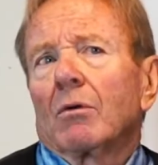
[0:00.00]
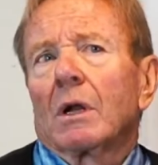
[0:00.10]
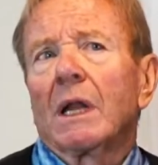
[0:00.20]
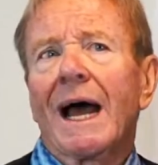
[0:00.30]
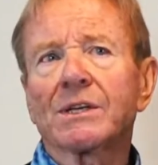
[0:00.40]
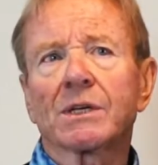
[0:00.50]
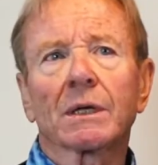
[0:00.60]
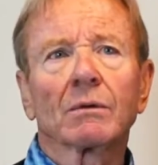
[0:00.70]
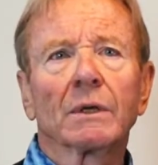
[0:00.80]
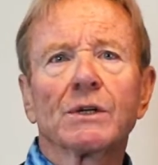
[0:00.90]

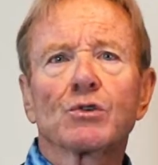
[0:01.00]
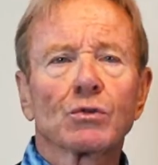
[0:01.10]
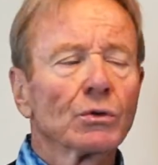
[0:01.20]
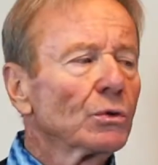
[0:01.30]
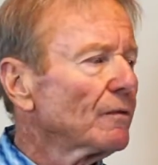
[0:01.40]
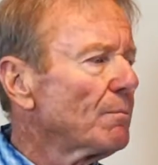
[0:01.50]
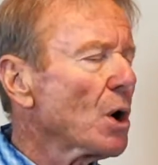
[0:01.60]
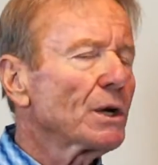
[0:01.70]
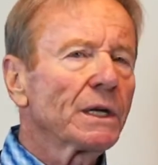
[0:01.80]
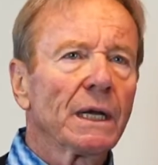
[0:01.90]
classically true of
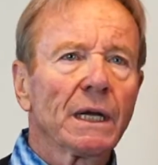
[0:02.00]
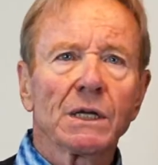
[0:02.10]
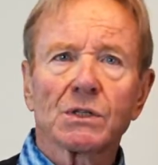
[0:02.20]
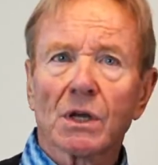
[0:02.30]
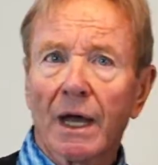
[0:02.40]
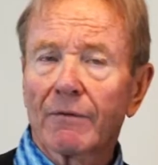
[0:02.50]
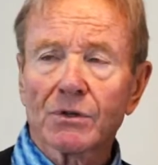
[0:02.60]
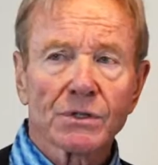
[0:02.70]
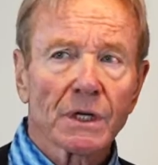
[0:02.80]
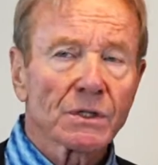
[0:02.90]
martinis ever
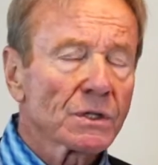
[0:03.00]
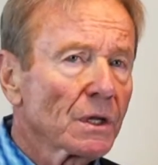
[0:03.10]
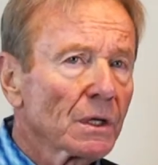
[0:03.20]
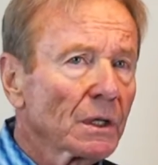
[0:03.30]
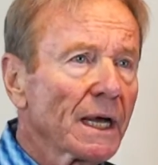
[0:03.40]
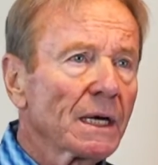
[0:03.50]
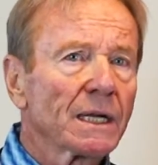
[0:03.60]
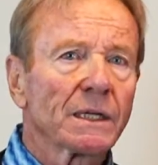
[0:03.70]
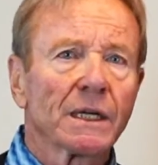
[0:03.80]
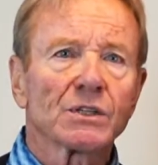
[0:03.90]
since the late
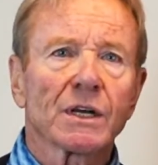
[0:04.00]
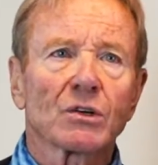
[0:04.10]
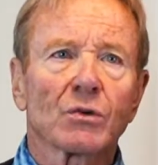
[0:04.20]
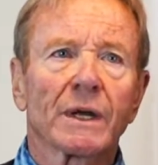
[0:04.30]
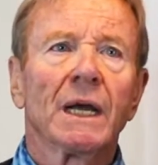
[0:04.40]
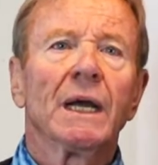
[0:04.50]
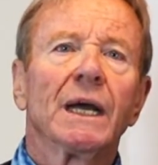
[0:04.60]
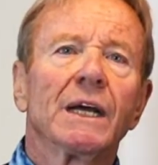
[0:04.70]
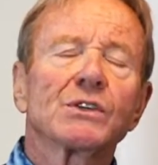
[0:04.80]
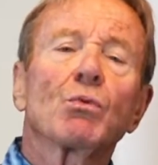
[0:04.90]
19th century,
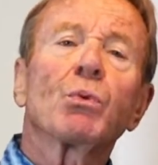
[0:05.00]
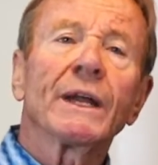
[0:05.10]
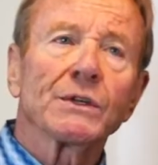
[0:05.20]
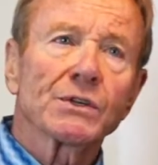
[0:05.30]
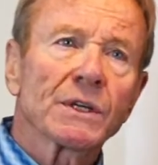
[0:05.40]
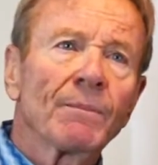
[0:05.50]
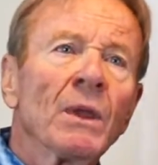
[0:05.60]
is a rinse.